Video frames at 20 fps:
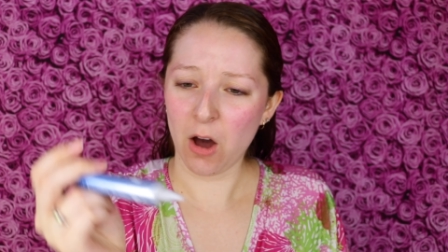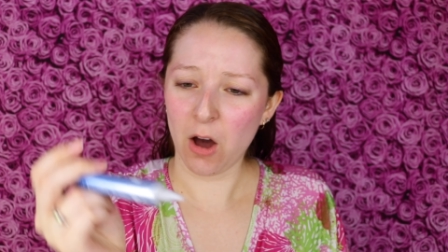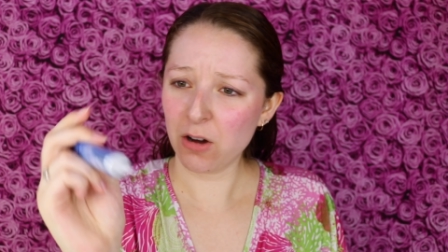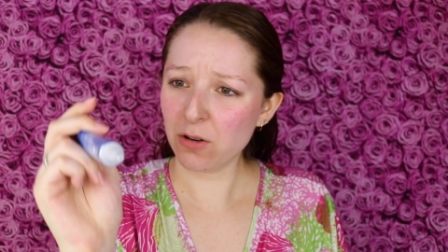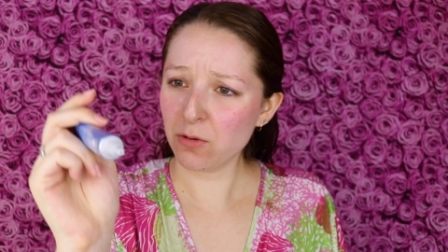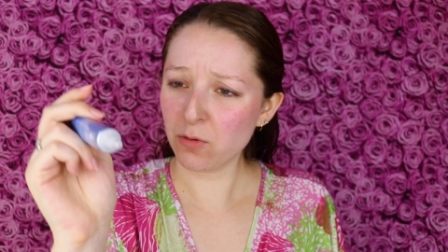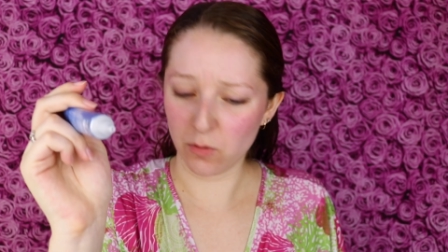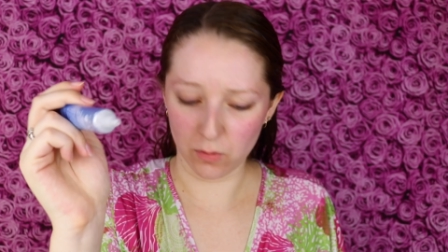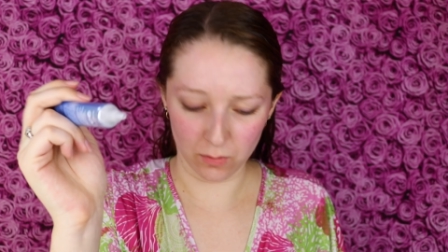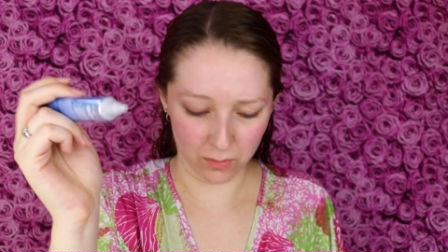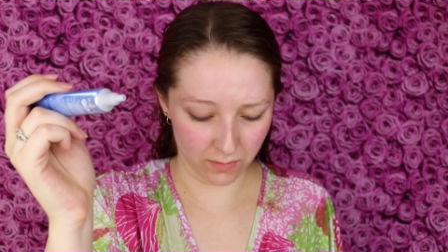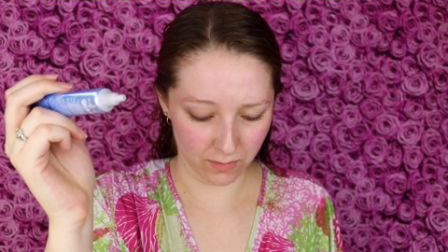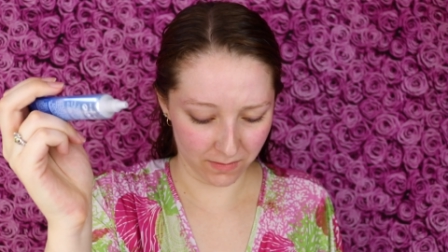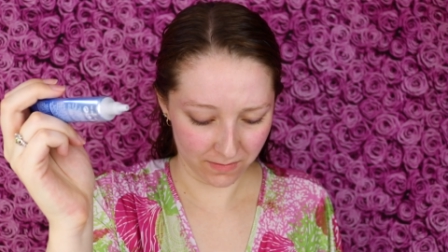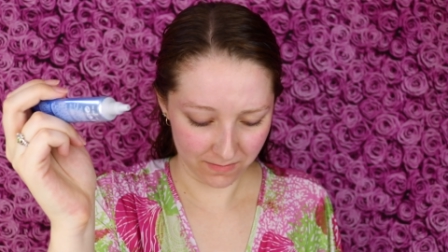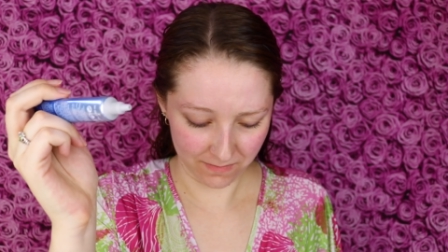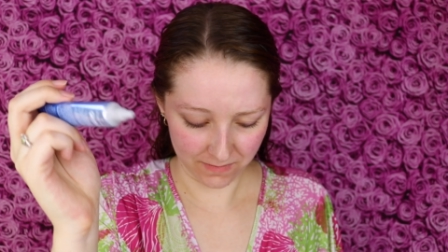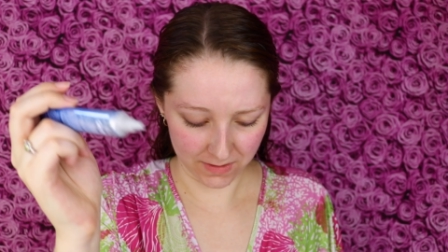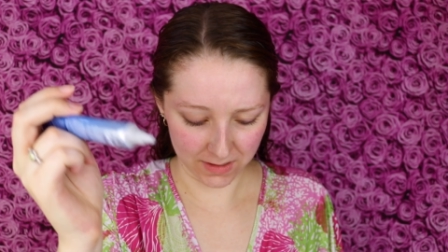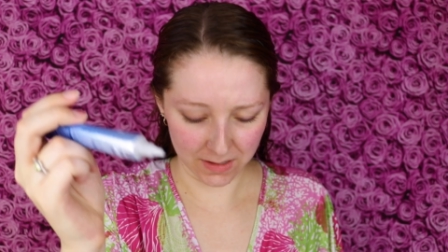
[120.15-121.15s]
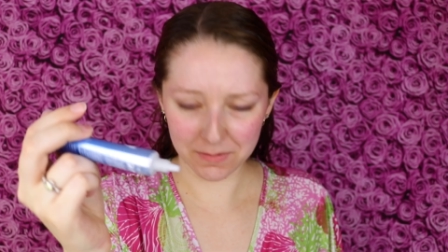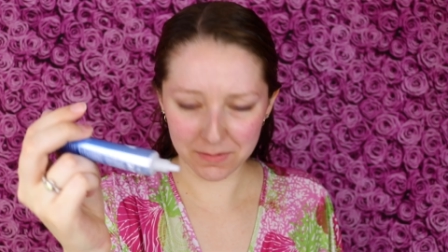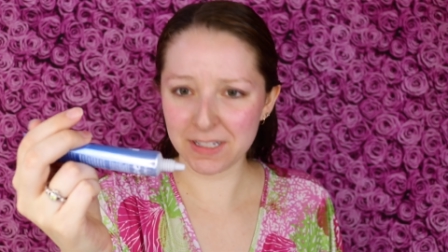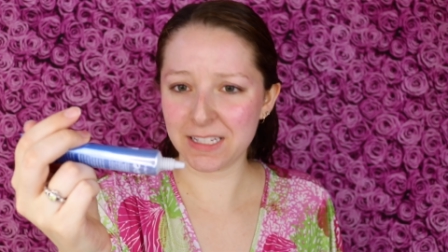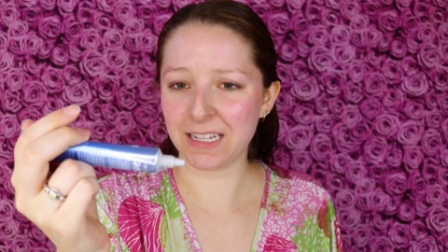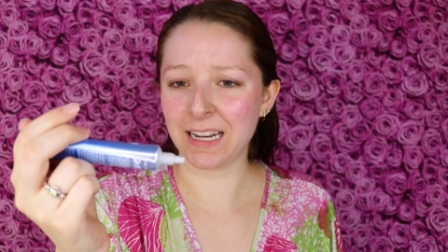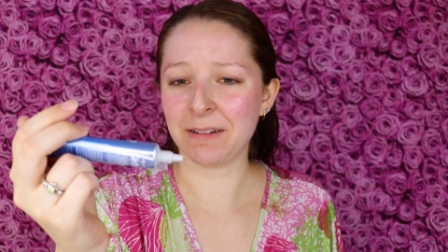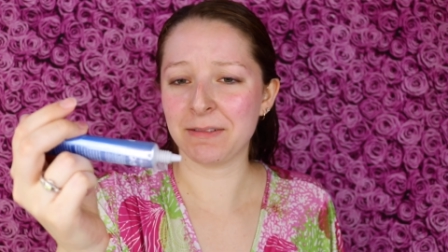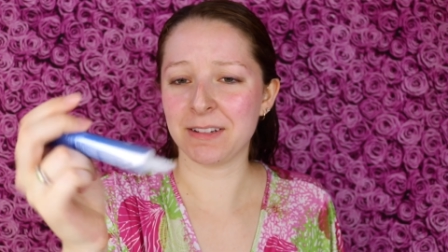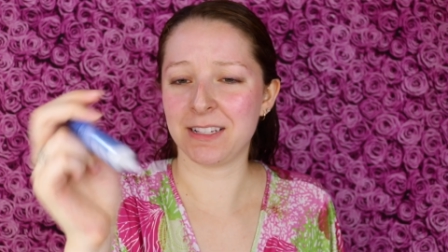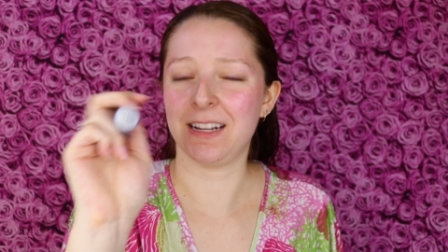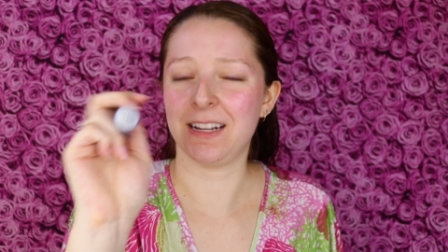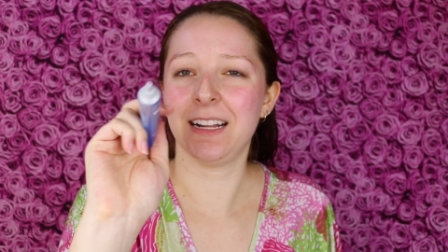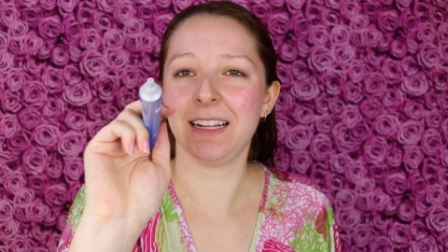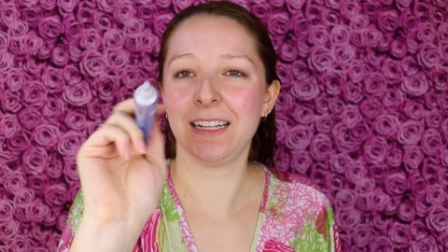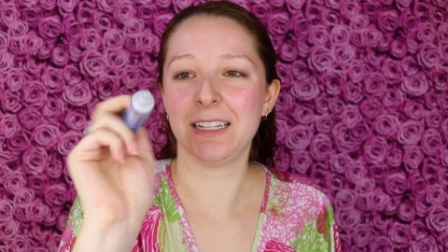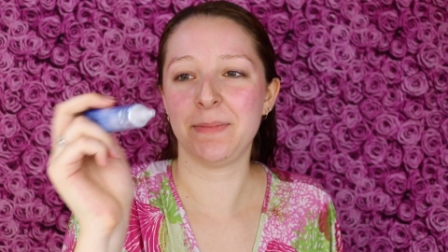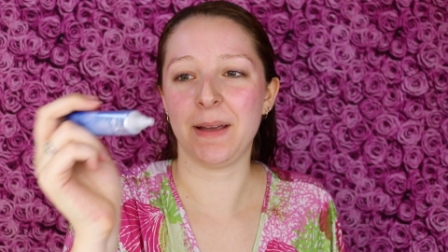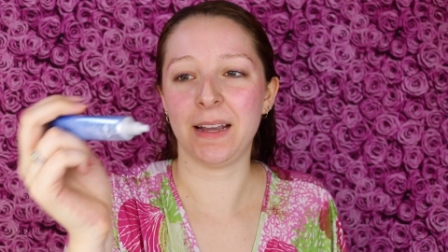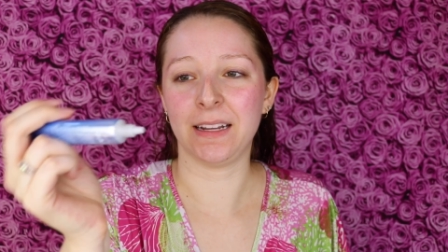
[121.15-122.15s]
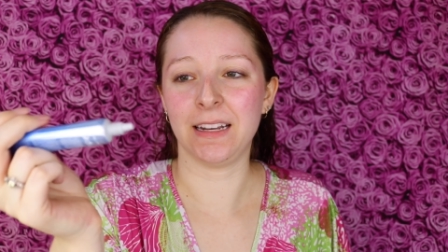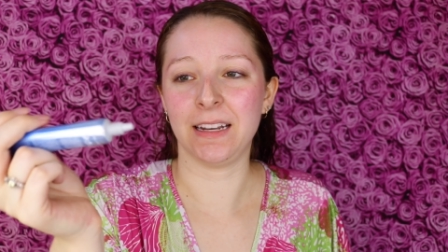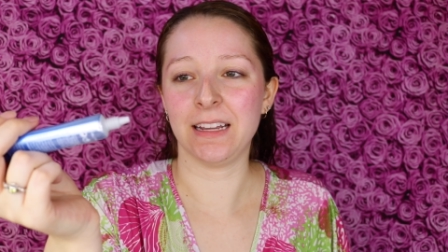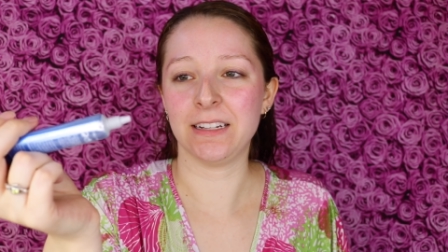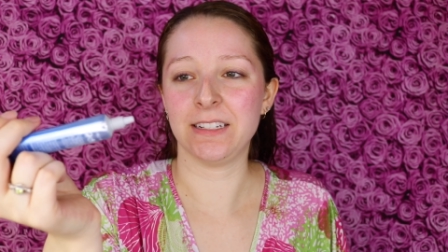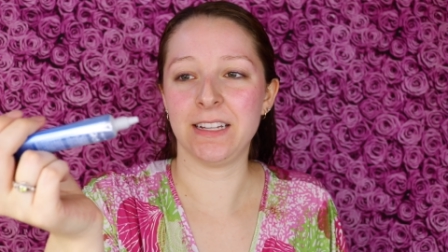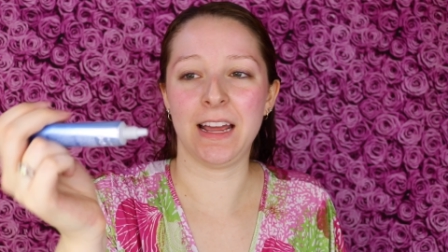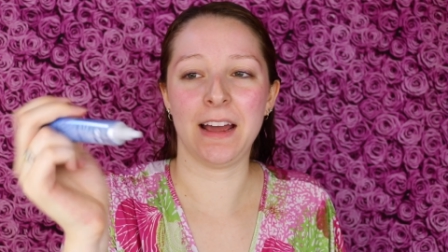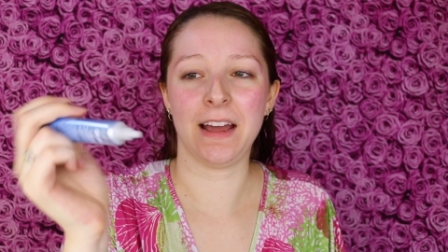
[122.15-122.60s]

Oh, for some reason I was not expecting it to